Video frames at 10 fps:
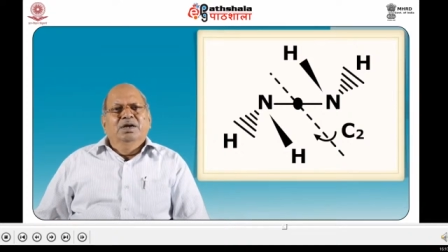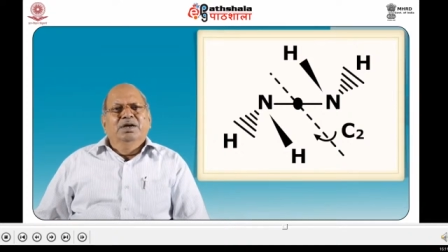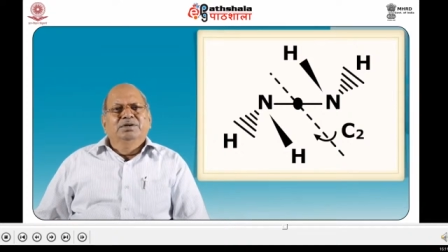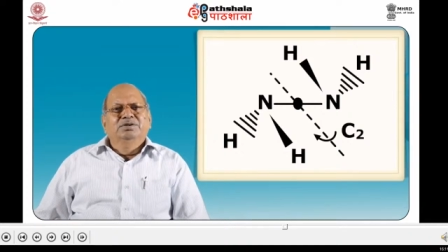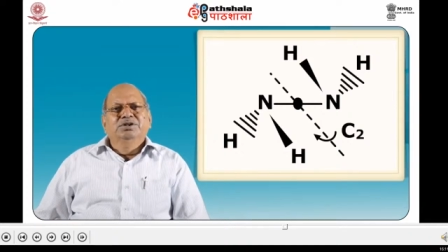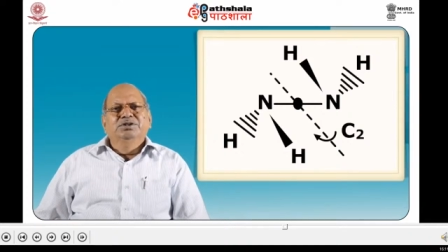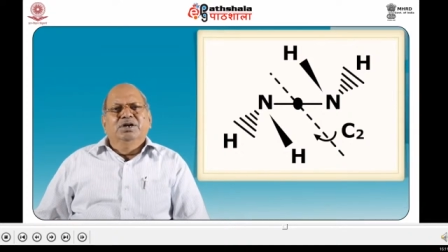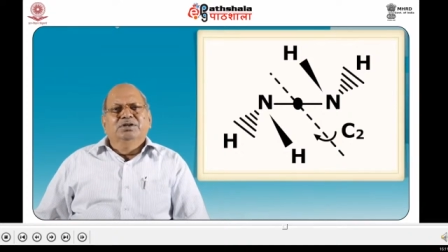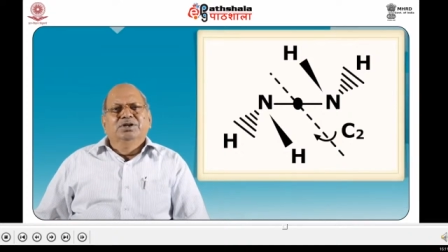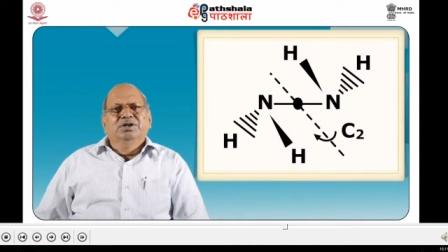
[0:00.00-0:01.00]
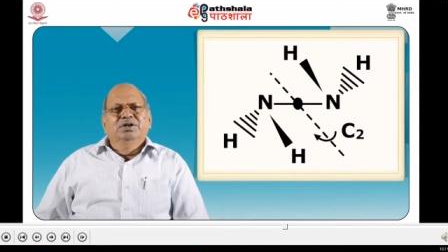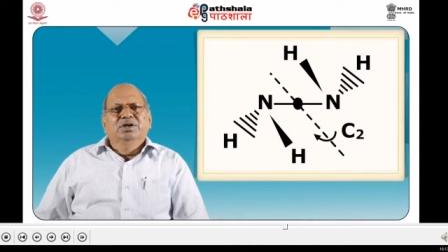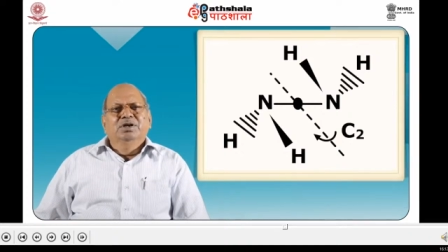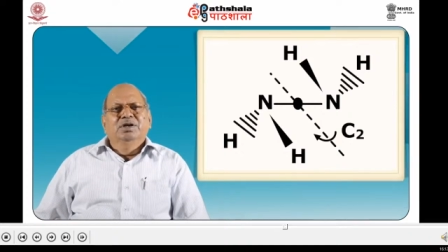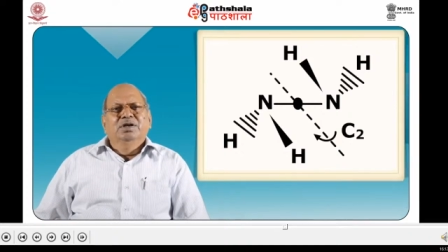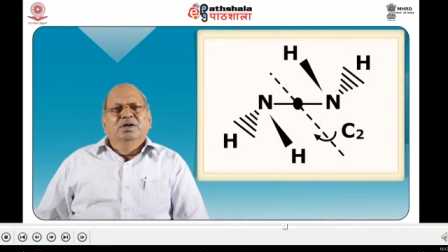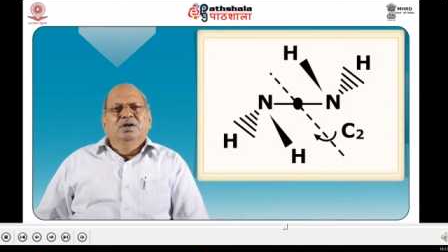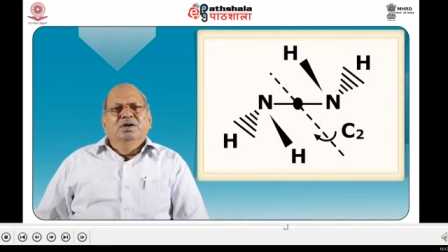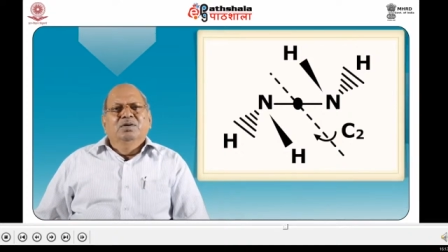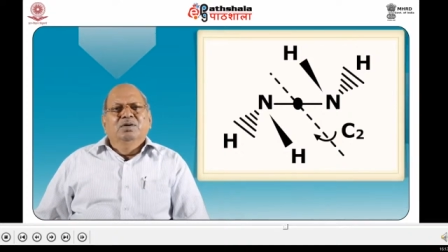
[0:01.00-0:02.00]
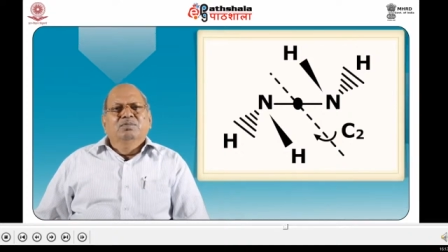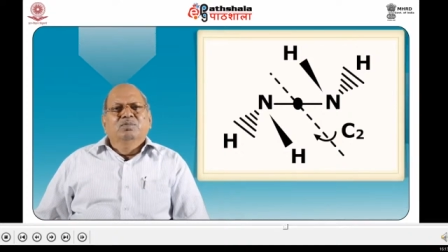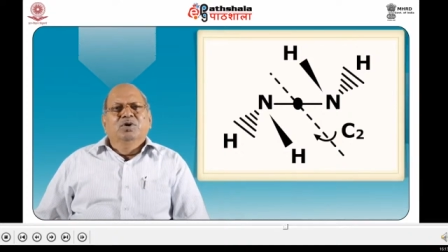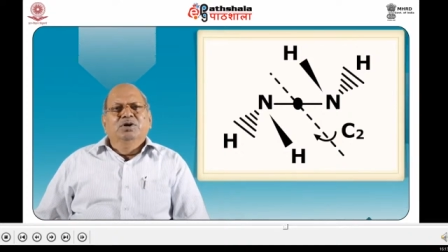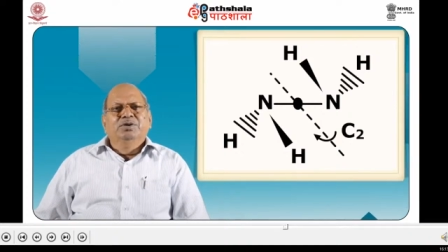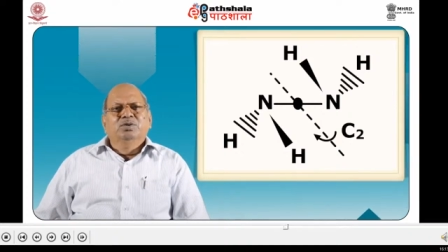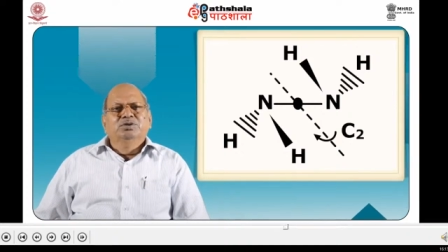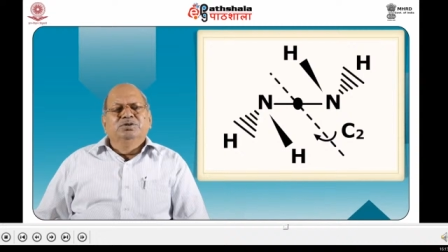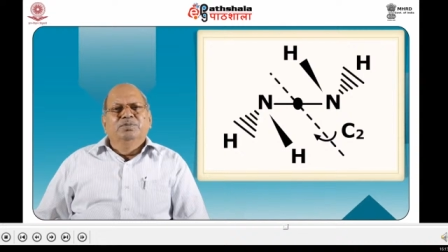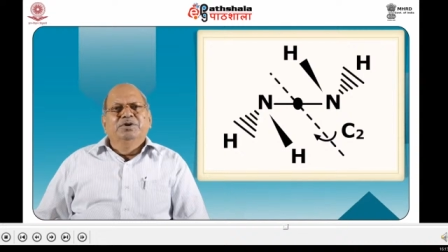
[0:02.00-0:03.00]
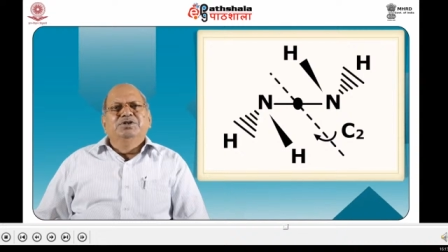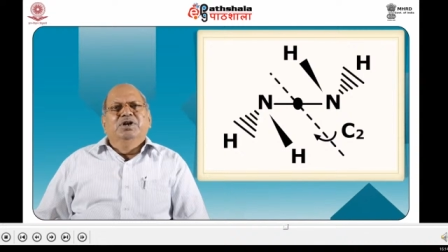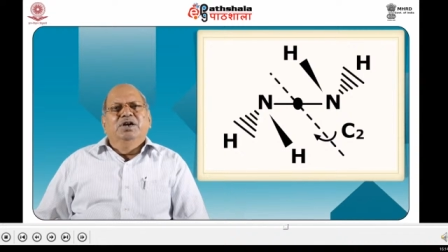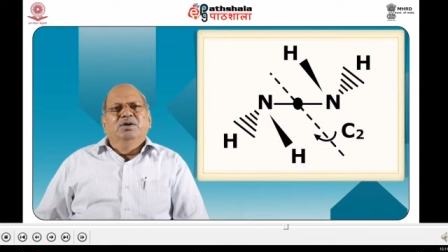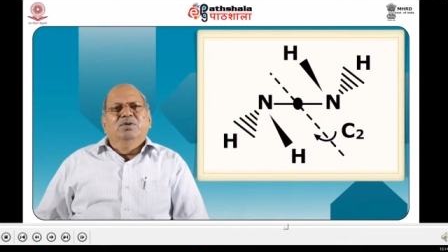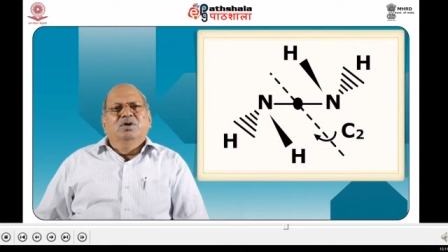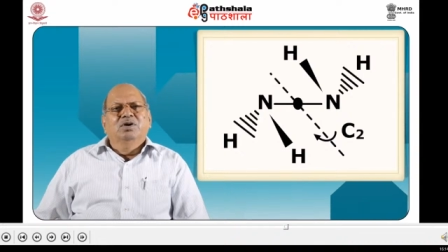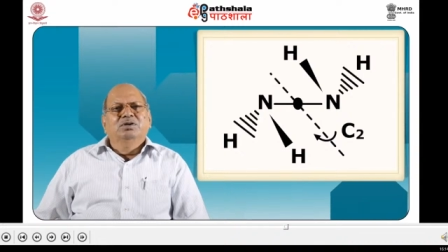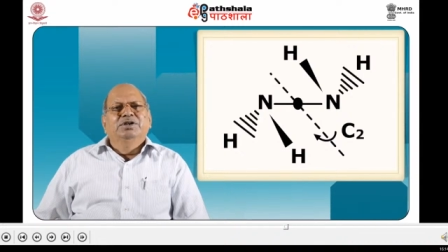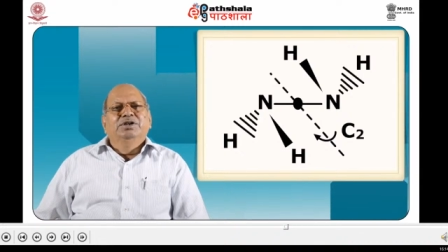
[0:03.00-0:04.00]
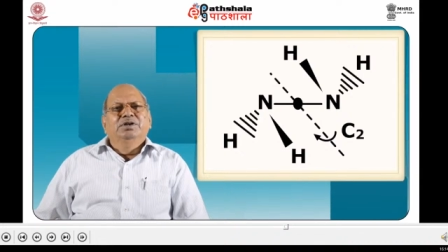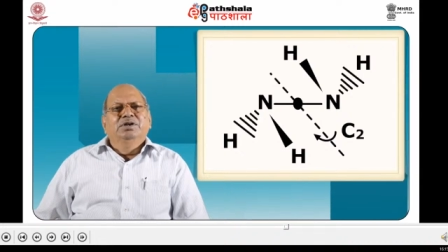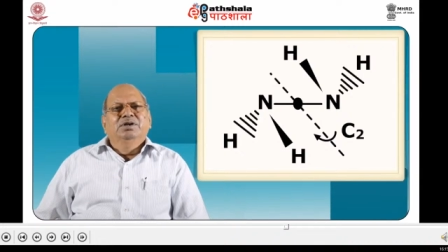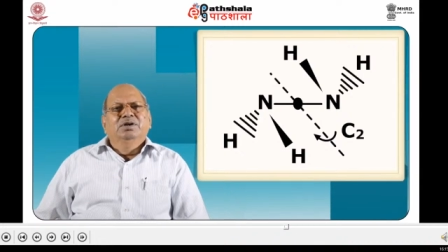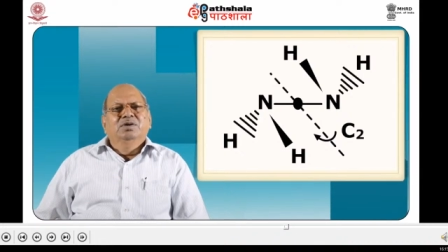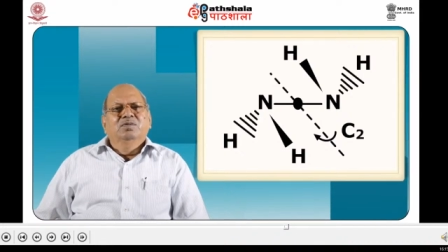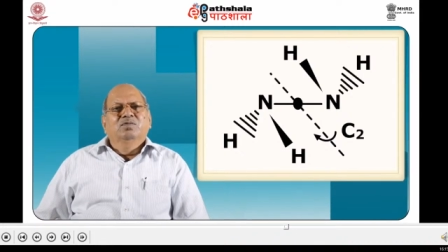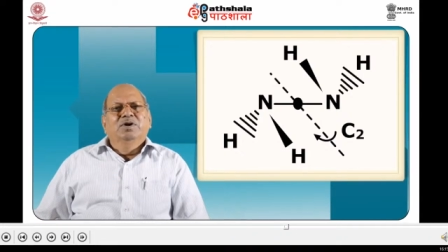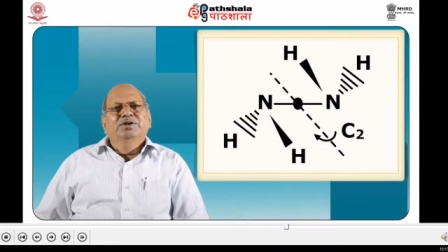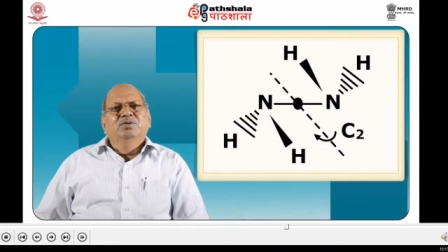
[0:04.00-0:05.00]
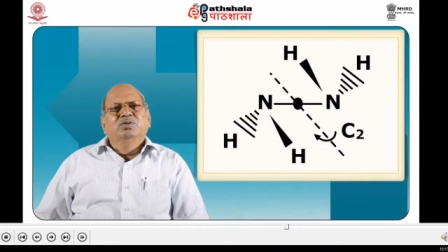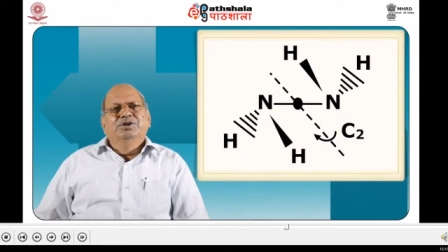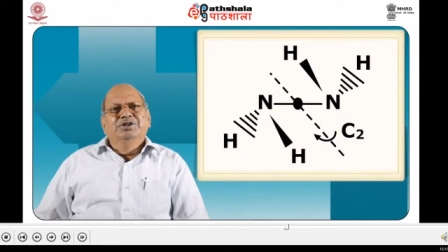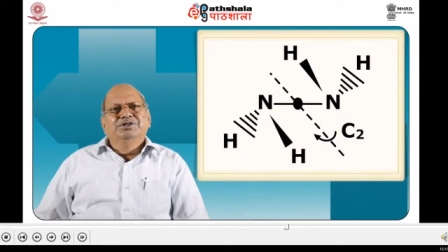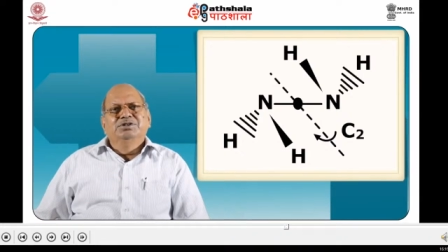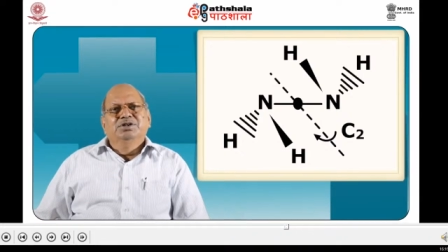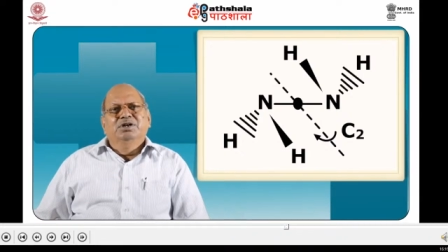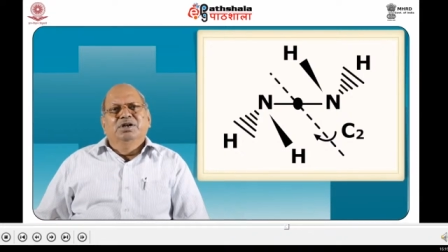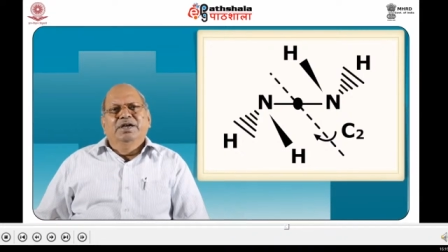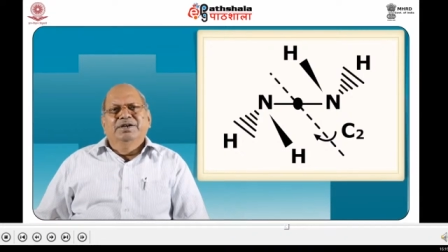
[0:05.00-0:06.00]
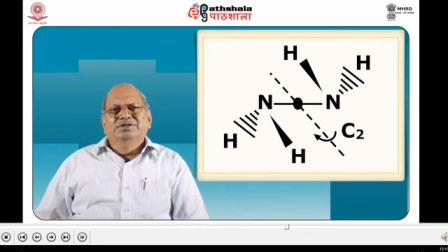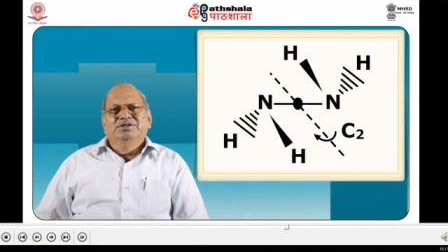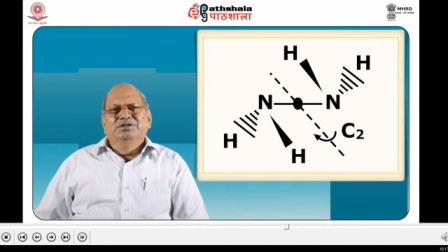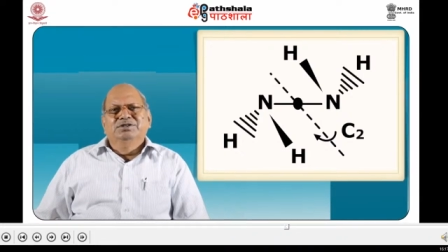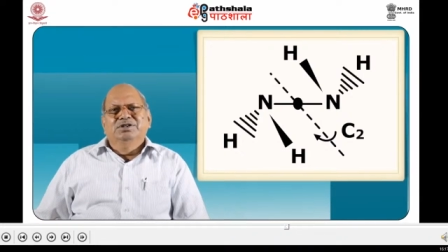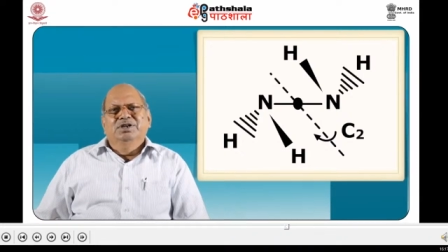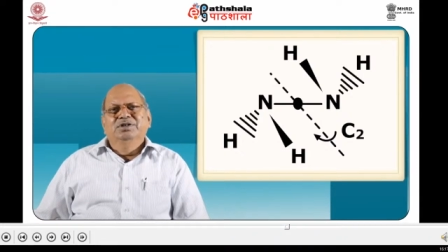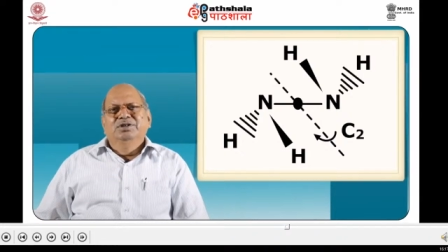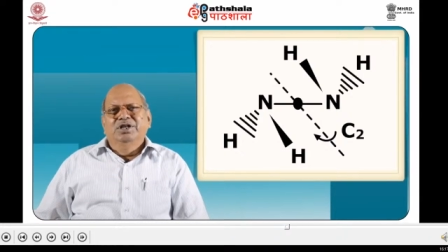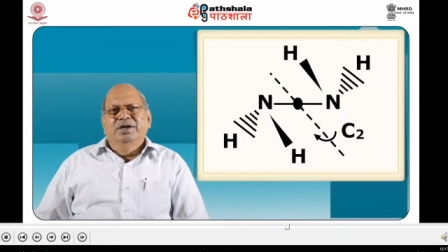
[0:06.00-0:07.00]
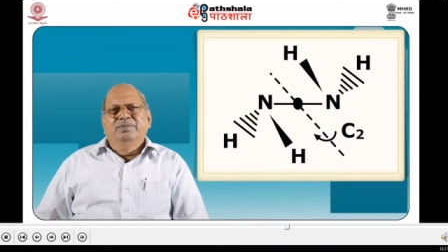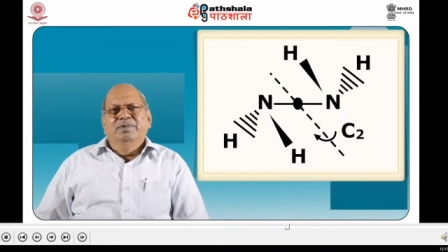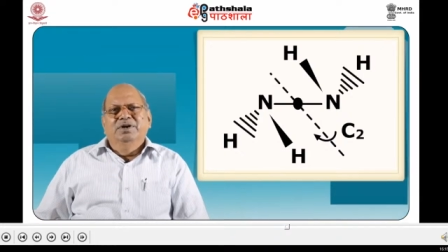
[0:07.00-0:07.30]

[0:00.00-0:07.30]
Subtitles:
And these are the molecules which have only one rotational axis in them,